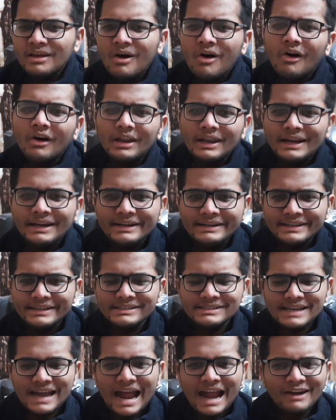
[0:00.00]
the online
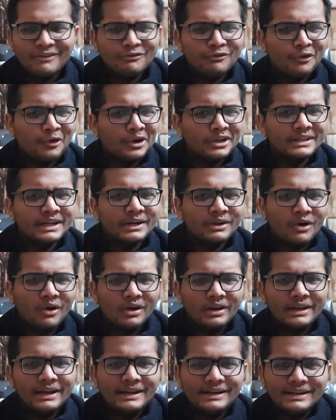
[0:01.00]
test, and for that
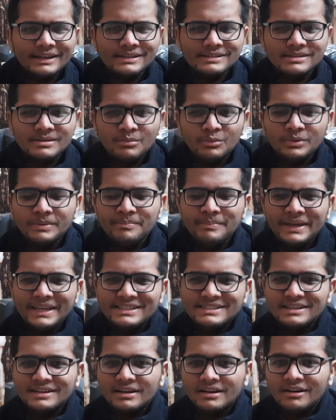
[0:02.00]
online test, the
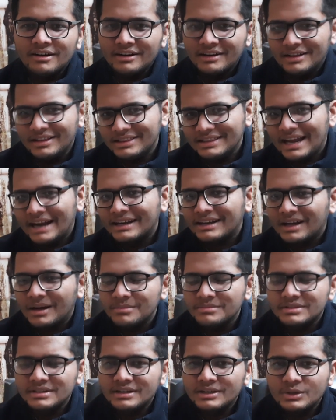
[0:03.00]
major hurdle that
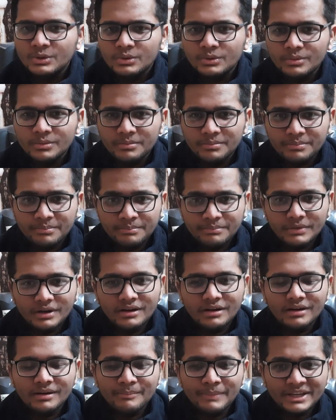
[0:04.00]
comes into
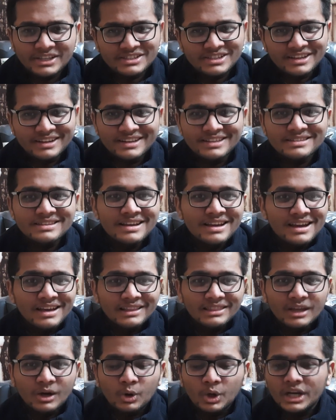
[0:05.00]
picture is
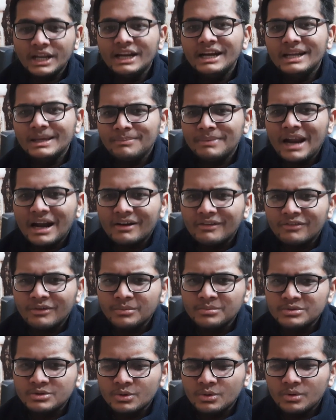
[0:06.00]
the Codility
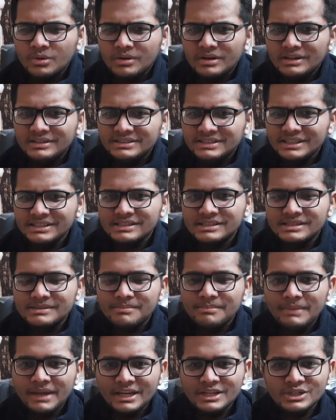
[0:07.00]
platform. So
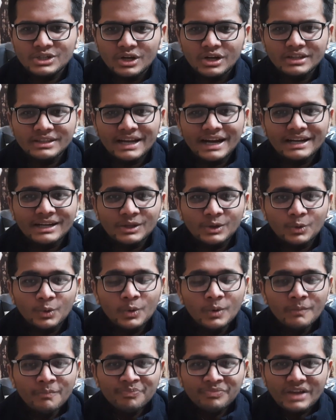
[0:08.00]
just make sure that
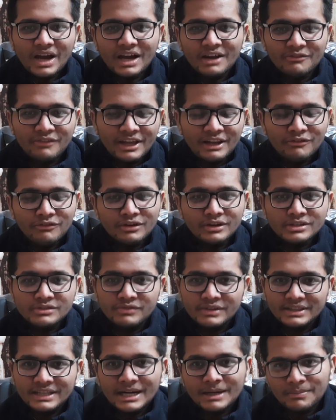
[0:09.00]
you are well versed
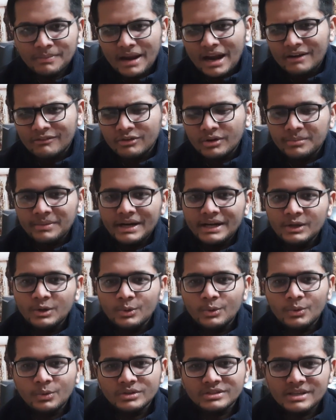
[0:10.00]
with that platform and
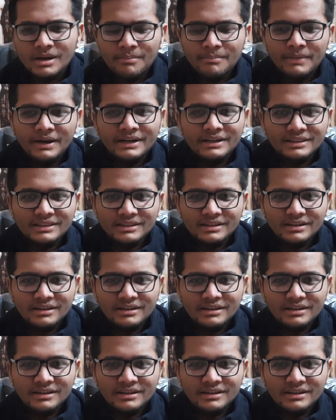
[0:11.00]
you submit